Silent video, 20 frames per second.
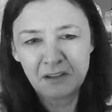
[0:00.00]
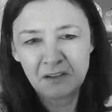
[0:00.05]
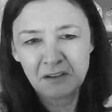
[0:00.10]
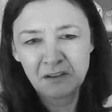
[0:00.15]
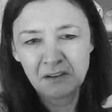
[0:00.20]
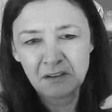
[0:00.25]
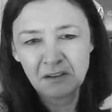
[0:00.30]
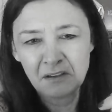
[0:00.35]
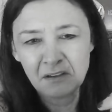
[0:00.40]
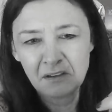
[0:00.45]

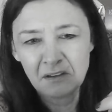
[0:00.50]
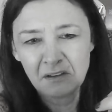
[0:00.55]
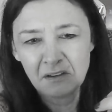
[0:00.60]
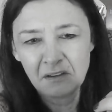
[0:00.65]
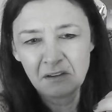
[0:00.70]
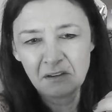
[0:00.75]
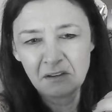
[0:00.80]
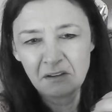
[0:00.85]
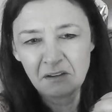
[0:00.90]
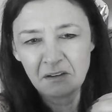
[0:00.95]

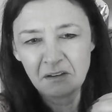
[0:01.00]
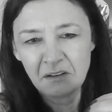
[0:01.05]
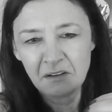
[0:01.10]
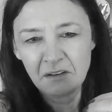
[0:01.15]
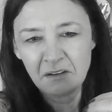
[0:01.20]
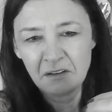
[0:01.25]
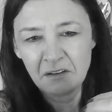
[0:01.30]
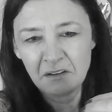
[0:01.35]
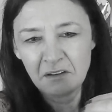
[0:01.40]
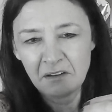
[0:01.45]

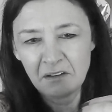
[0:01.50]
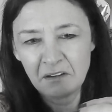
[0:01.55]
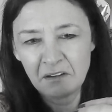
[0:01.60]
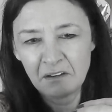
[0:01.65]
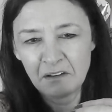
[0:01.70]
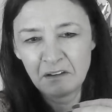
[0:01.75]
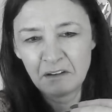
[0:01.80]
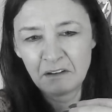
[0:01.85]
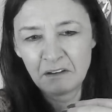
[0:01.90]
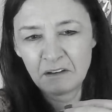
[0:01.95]

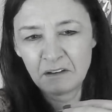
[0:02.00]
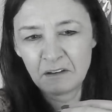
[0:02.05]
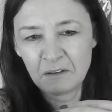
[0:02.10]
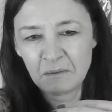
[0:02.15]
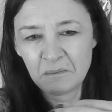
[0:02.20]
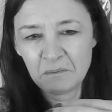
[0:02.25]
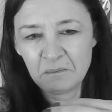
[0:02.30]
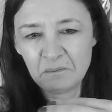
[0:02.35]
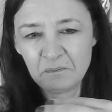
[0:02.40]
(no one is talking)